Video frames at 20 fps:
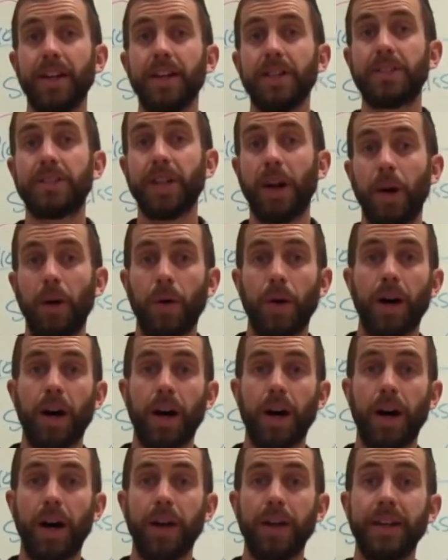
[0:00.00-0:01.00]
So,
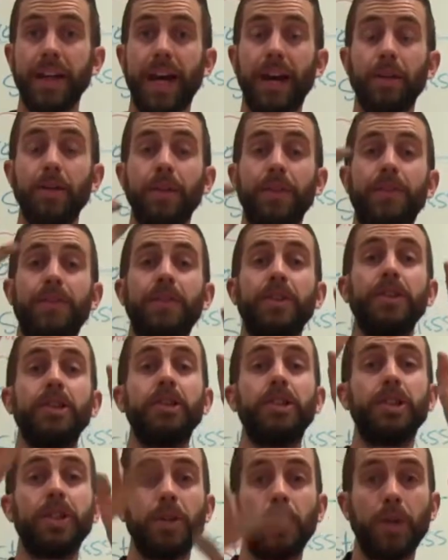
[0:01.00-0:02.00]
not only for
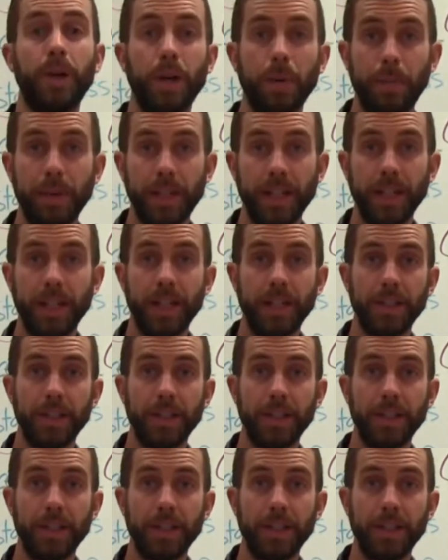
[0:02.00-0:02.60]
your well-being